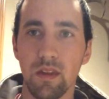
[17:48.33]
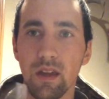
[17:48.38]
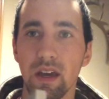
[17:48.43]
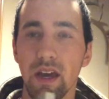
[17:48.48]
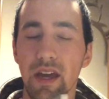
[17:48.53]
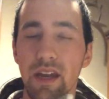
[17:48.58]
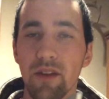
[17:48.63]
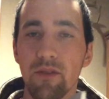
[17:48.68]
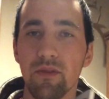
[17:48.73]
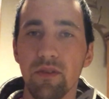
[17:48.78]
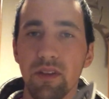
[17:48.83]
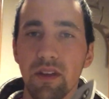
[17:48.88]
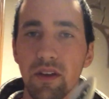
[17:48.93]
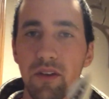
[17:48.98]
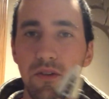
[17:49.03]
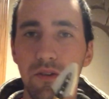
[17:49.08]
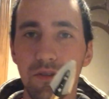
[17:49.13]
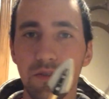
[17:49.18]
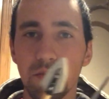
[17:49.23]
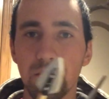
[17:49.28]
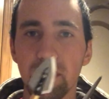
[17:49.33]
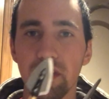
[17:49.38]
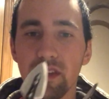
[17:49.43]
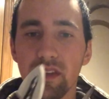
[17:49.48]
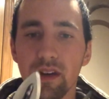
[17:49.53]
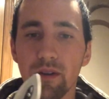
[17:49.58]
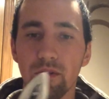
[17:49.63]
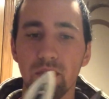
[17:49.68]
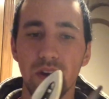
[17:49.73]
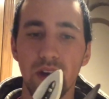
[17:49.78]
Anyone that knows me,
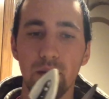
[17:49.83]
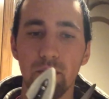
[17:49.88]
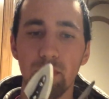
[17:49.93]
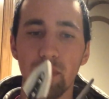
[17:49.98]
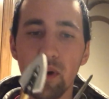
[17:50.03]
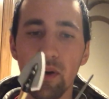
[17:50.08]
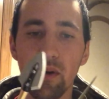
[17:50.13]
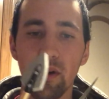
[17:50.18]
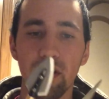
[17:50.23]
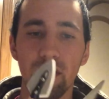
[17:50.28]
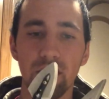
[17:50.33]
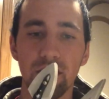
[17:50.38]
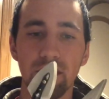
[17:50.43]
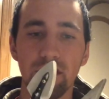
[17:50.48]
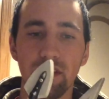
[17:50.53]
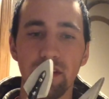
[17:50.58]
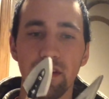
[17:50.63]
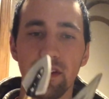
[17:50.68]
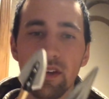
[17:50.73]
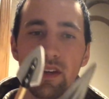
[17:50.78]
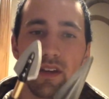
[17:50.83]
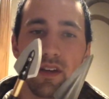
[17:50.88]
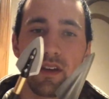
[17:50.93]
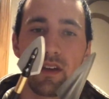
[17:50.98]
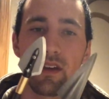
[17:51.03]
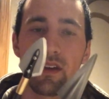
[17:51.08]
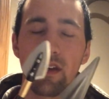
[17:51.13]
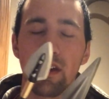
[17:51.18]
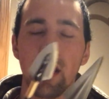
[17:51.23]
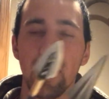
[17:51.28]
that when I bow hunt,
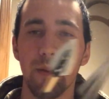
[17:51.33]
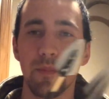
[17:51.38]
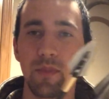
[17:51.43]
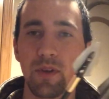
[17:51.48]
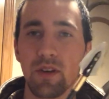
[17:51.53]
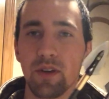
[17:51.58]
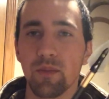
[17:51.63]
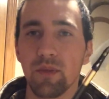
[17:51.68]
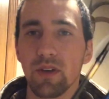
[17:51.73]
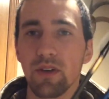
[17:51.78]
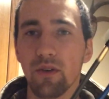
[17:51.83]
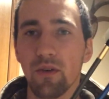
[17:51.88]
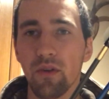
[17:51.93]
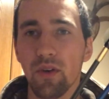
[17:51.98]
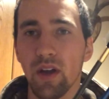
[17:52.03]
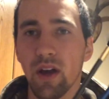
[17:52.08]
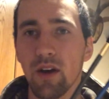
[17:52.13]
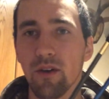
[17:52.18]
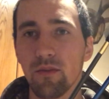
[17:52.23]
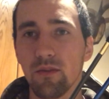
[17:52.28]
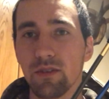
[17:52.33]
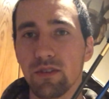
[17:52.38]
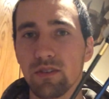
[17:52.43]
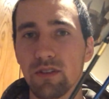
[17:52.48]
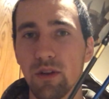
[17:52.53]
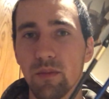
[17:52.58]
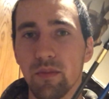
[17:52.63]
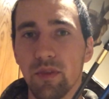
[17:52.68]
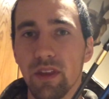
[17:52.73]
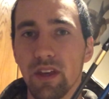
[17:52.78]
I'm gonna be going out with
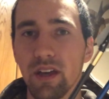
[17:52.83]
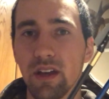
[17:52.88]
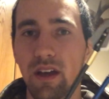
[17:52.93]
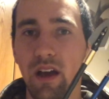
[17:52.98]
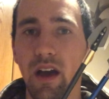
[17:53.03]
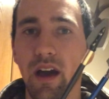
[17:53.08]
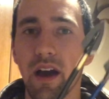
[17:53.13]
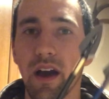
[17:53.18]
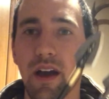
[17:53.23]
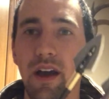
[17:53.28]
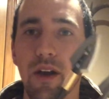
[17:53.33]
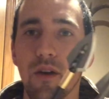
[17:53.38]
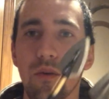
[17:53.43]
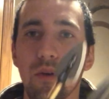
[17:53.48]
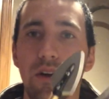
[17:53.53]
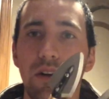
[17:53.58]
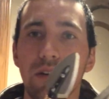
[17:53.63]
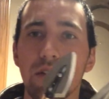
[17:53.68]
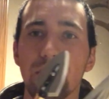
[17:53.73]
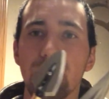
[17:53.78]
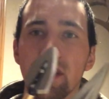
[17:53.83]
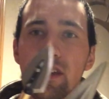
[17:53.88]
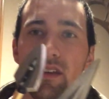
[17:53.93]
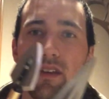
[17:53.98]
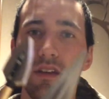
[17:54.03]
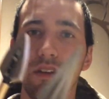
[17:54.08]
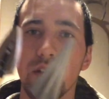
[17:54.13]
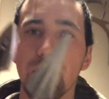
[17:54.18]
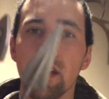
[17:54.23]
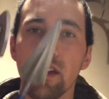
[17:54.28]
something high
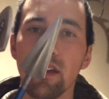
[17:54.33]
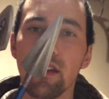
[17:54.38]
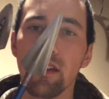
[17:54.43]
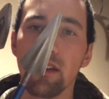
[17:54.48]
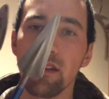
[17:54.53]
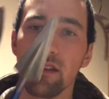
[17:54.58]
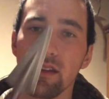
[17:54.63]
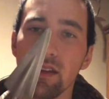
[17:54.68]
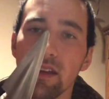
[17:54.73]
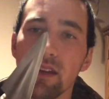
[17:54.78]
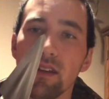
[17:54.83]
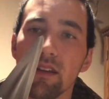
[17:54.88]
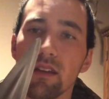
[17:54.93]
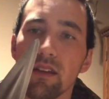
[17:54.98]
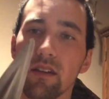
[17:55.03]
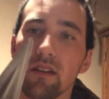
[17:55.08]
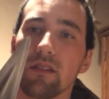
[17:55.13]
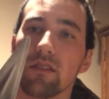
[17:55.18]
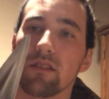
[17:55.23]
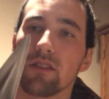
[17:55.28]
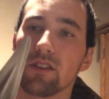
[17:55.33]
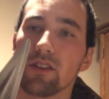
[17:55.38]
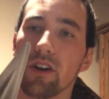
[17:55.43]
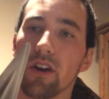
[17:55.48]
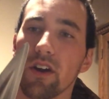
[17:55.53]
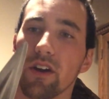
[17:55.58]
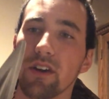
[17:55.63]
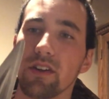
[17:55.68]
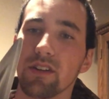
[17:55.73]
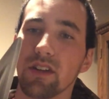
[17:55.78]
quality, leading the
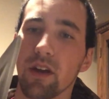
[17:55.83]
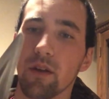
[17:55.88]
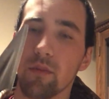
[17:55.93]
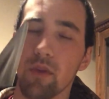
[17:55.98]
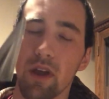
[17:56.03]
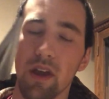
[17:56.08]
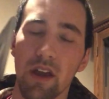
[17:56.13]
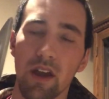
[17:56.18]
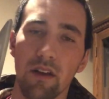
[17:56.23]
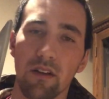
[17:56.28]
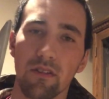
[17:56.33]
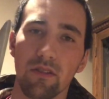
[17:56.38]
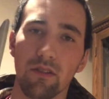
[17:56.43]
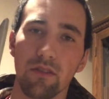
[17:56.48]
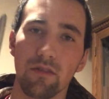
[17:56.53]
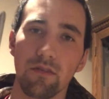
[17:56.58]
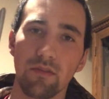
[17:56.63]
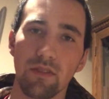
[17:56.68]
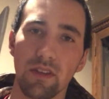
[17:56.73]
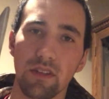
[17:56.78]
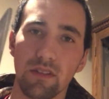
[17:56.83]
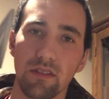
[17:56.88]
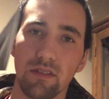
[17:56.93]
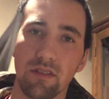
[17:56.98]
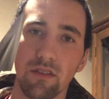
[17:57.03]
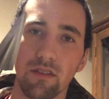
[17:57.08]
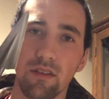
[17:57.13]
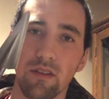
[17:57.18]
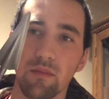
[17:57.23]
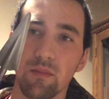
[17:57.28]
charge on my arrow, that's
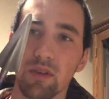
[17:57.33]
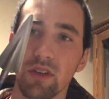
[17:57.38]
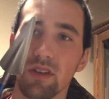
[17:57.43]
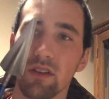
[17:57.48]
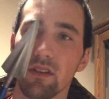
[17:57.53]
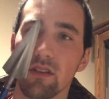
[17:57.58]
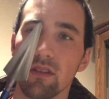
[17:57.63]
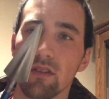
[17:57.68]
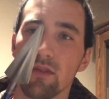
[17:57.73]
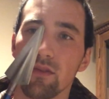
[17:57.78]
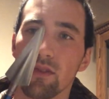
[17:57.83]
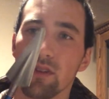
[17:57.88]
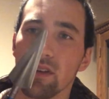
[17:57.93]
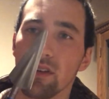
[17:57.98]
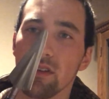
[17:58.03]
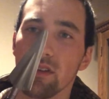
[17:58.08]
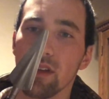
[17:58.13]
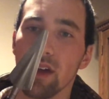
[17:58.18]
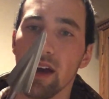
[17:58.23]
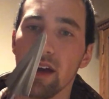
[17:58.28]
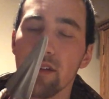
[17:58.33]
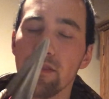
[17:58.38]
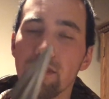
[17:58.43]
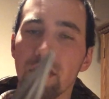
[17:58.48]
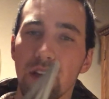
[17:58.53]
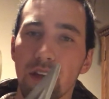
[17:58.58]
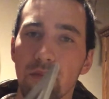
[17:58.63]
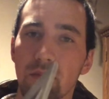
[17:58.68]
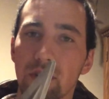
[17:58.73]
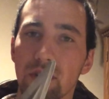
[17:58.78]
going to be doing a lot of
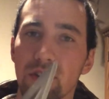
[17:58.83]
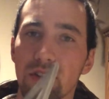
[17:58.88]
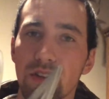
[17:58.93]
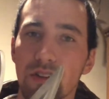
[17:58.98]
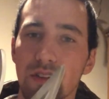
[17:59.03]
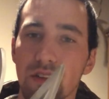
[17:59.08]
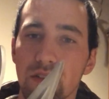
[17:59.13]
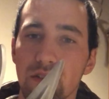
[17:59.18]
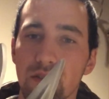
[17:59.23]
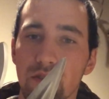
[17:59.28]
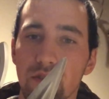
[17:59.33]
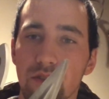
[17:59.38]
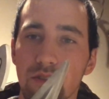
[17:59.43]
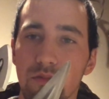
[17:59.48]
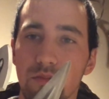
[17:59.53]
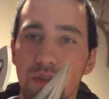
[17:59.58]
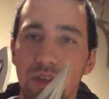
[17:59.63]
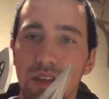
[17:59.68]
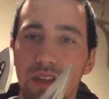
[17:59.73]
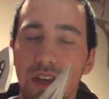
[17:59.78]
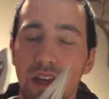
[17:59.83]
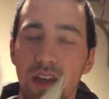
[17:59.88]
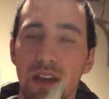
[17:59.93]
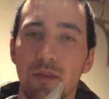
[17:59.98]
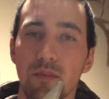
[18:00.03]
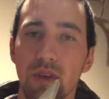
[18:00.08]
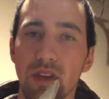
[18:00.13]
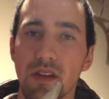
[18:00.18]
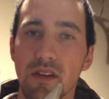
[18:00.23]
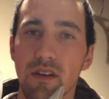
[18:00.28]
damage, that's going to be getting
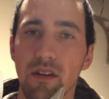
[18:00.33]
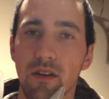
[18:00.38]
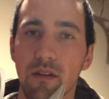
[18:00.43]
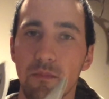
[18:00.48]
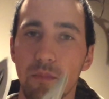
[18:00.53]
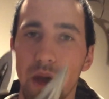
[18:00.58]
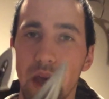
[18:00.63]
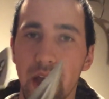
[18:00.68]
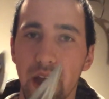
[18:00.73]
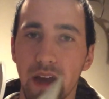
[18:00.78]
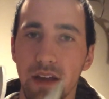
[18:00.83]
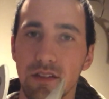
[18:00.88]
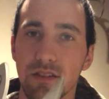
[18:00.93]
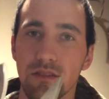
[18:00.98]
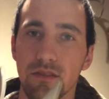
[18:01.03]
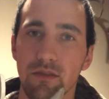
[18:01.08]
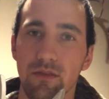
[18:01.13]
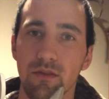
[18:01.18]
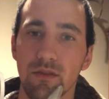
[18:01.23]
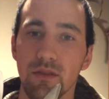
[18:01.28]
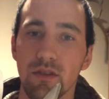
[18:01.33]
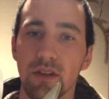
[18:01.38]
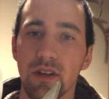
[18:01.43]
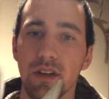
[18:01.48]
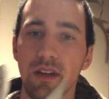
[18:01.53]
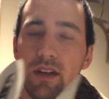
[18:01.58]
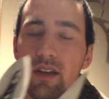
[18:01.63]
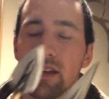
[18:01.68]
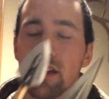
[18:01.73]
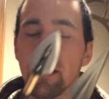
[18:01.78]
me a pass through.
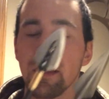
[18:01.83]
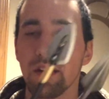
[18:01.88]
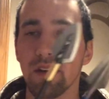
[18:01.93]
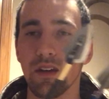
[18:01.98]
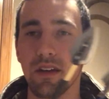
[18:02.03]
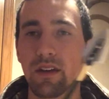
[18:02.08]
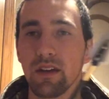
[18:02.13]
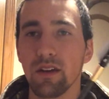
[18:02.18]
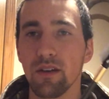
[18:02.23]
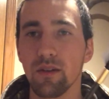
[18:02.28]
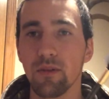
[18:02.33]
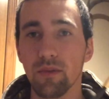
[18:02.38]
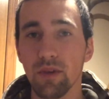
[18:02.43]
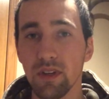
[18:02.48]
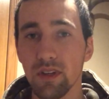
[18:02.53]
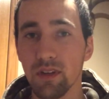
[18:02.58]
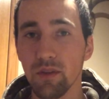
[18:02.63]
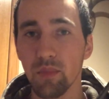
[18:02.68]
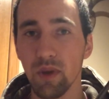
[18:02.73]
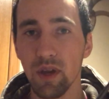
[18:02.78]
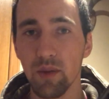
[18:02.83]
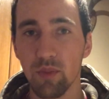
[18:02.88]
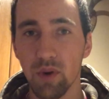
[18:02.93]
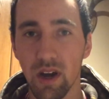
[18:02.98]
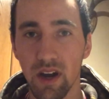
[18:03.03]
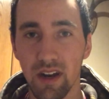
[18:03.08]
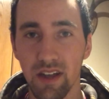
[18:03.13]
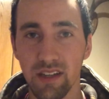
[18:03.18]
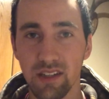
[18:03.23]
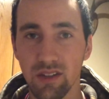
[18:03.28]
We can debate
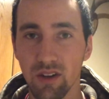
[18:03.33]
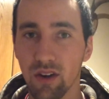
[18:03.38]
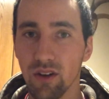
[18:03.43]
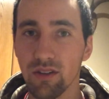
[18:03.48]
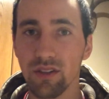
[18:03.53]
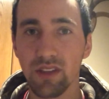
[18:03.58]
broadheads all